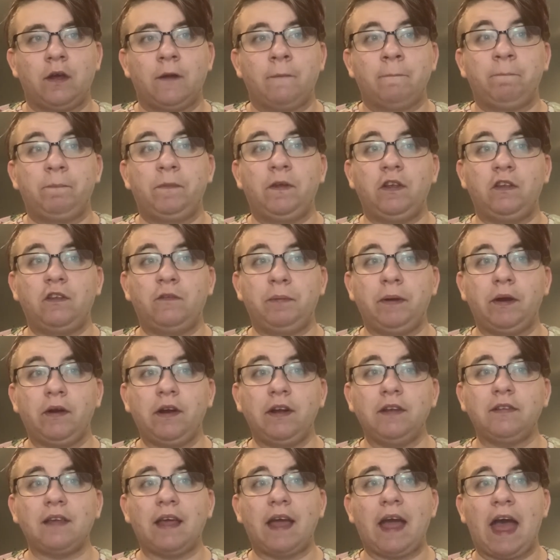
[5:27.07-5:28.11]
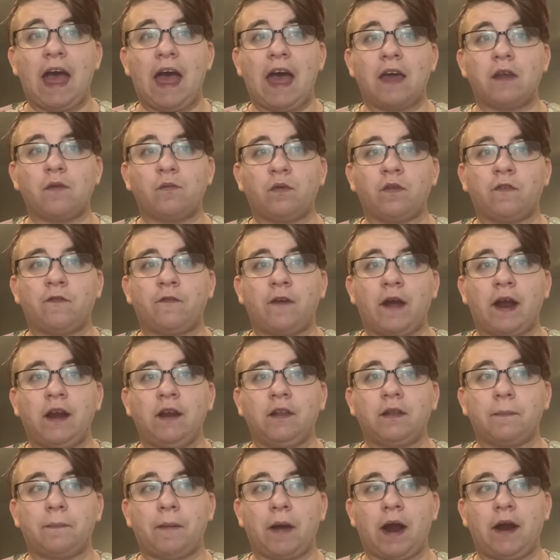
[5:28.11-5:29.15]
The experience I had with
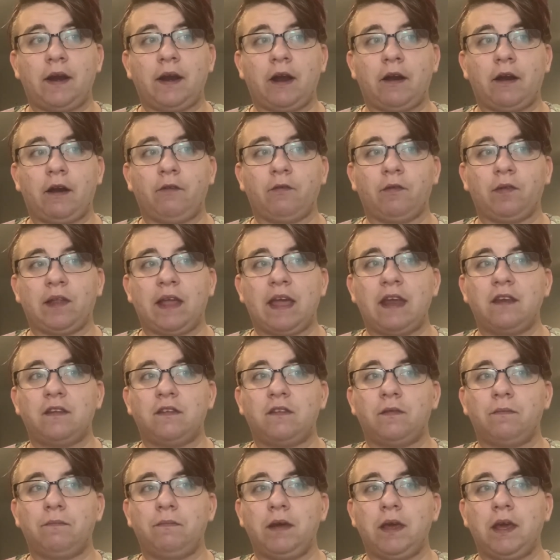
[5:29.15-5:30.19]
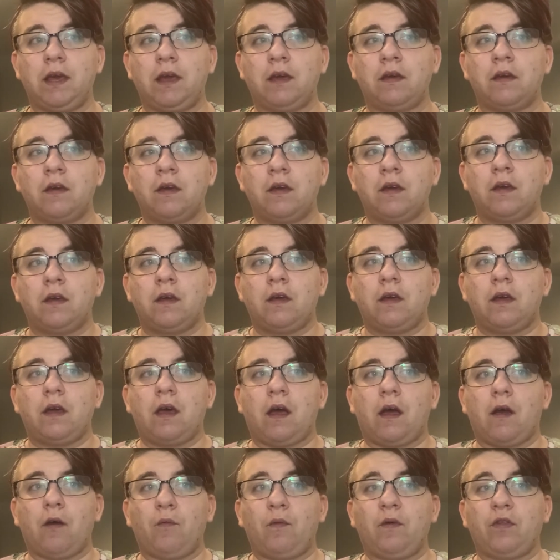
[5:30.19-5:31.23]
fighting the binary related to me
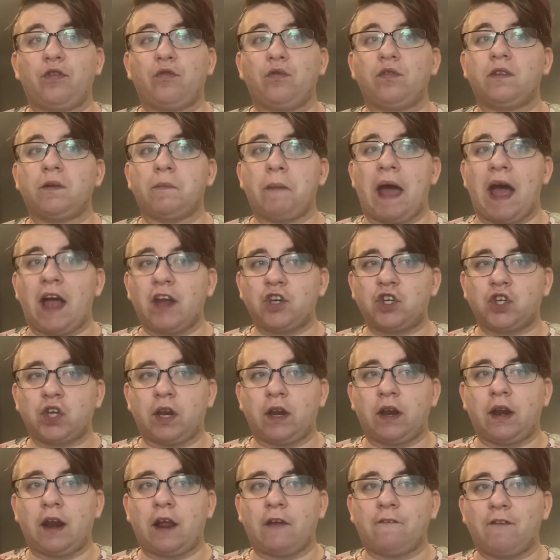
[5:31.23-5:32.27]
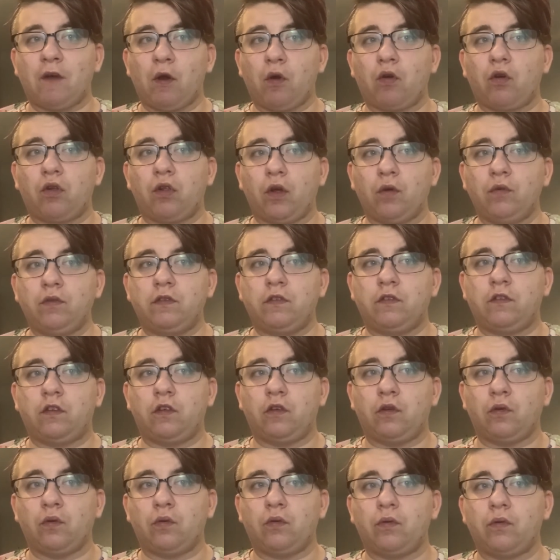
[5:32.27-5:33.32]
through Sebastian, and I felt close
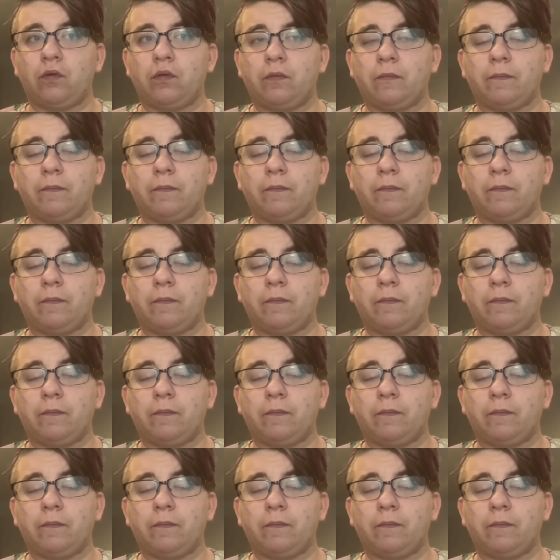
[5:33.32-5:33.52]
to